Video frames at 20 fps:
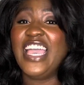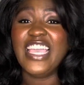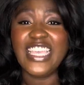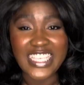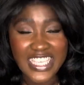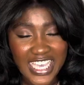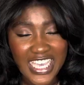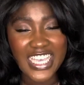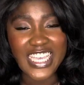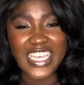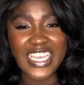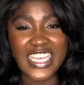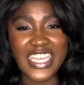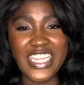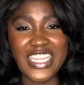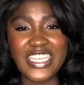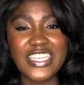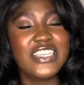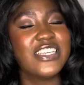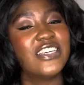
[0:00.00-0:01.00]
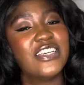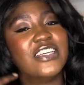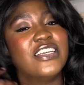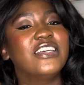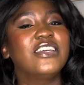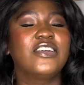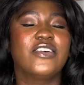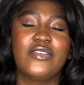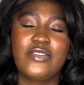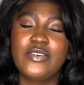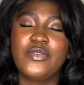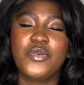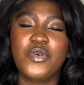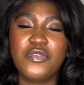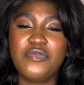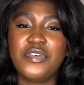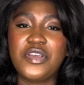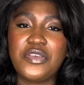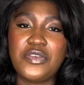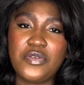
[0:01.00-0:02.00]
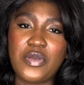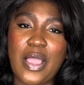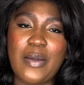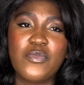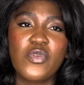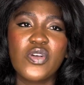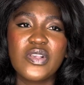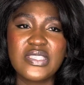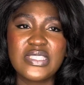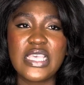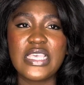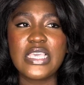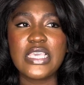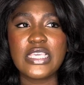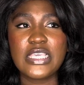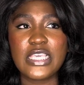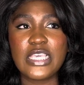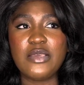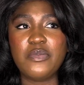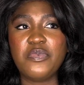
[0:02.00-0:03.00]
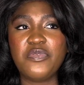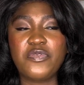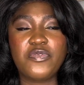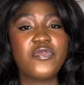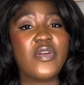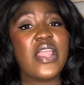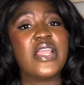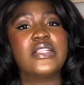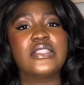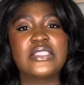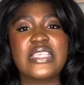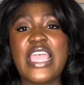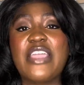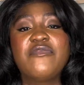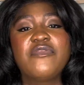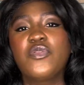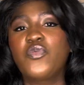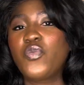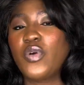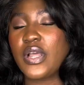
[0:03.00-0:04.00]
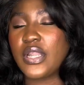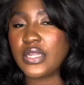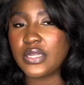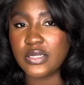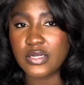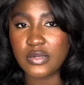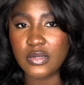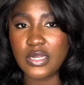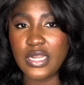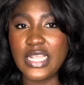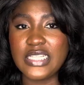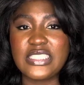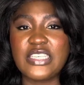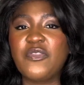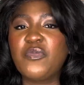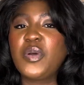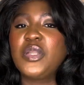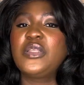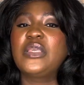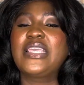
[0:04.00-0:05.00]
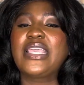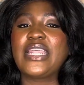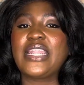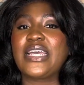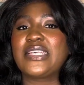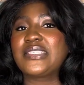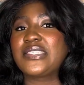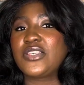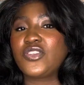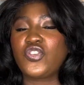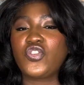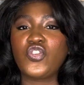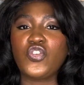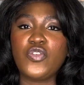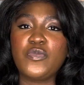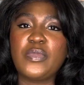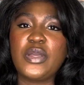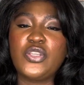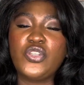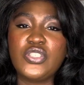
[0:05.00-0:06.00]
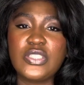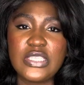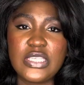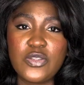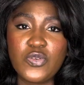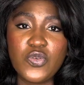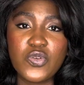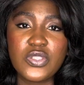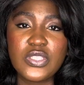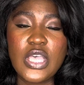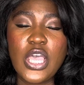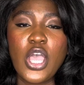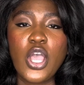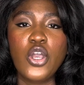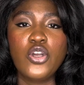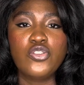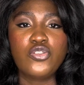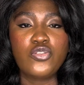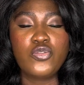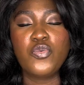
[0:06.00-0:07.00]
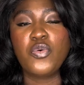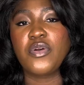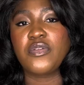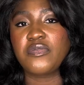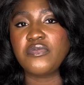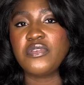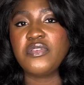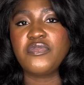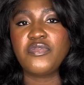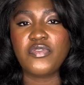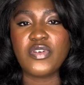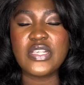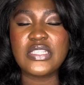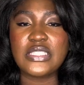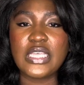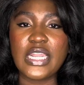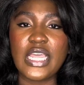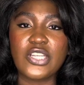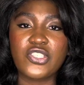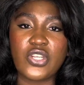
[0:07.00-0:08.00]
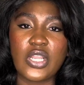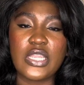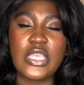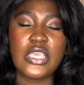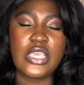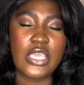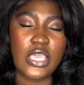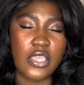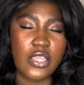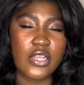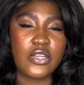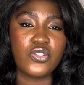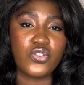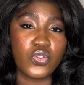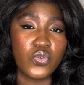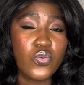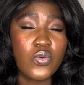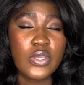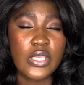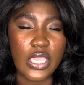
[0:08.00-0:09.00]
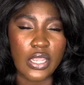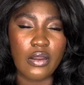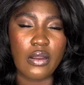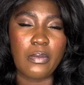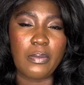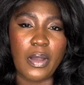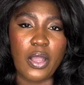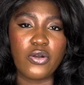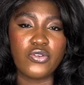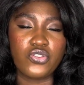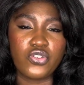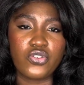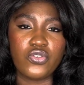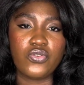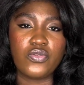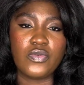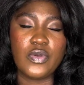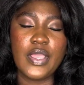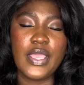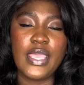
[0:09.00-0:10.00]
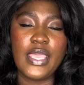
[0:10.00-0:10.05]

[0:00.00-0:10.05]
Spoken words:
Yeah, it over you. I'm not saying keep friends, everyone, let everybody get access to you, but you see those two or three friends that actually do care about you,